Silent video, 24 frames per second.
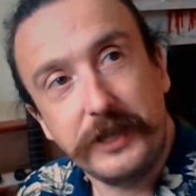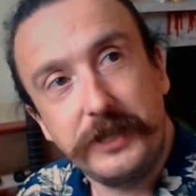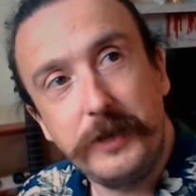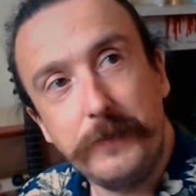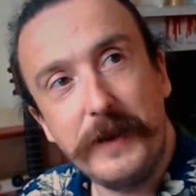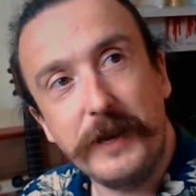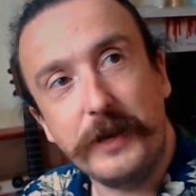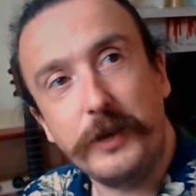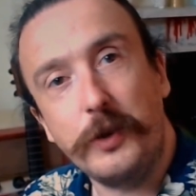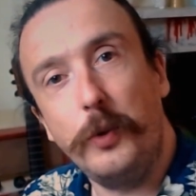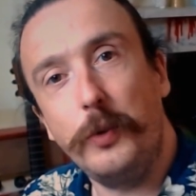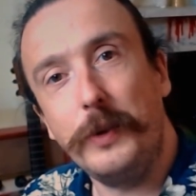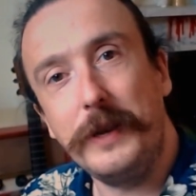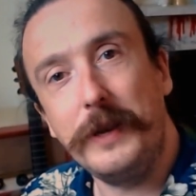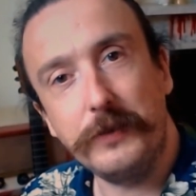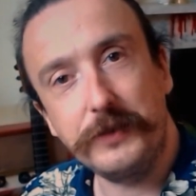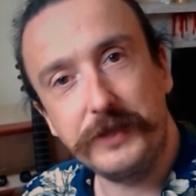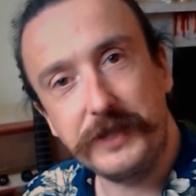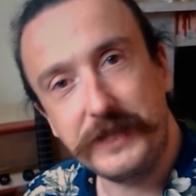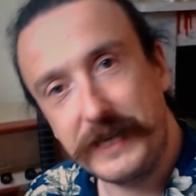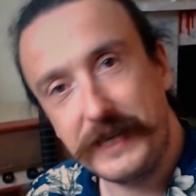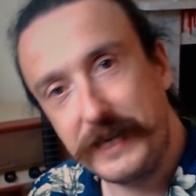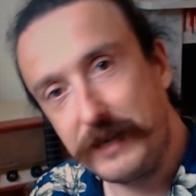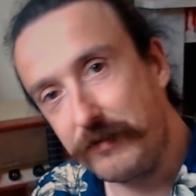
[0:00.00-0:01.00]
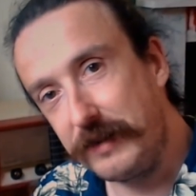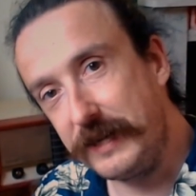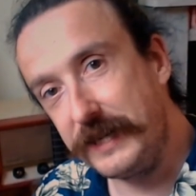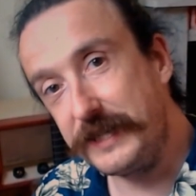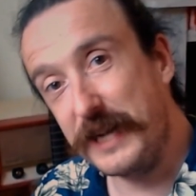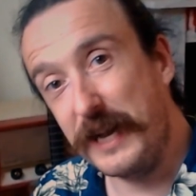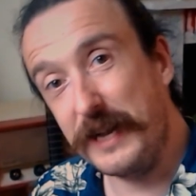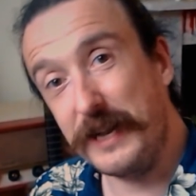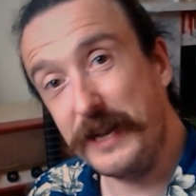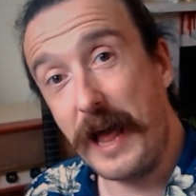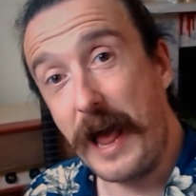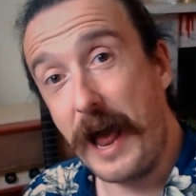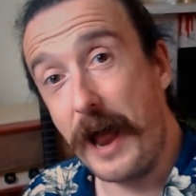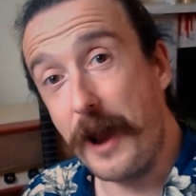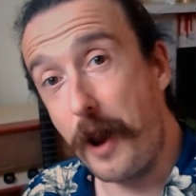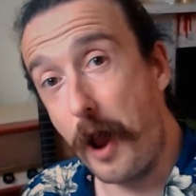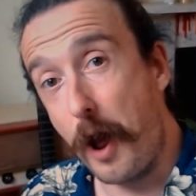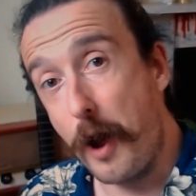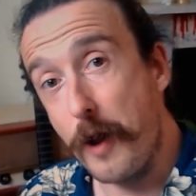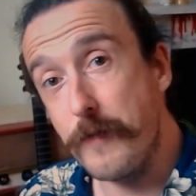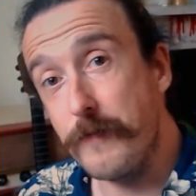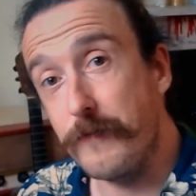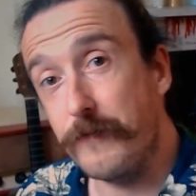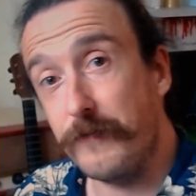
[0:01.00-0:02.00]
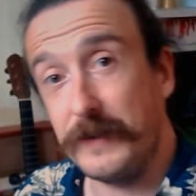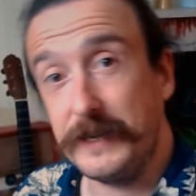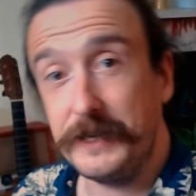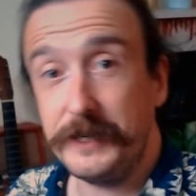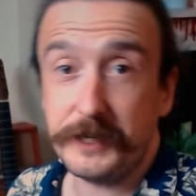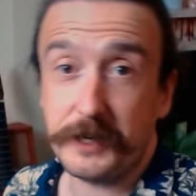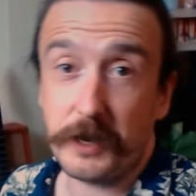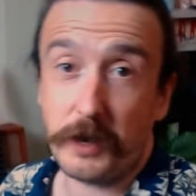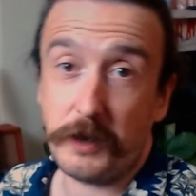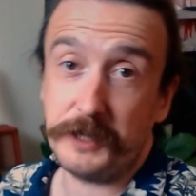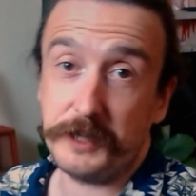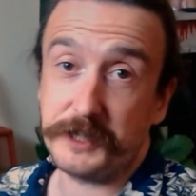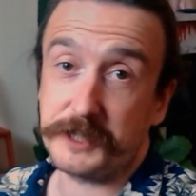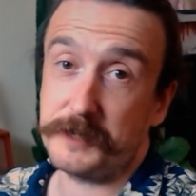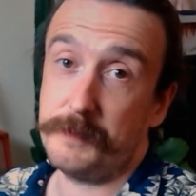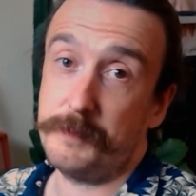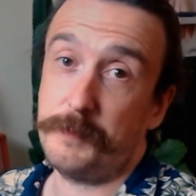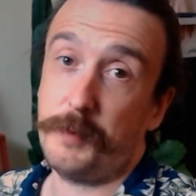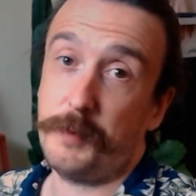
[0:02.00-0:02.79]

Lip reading: be a cool little series, and hopefully you guys can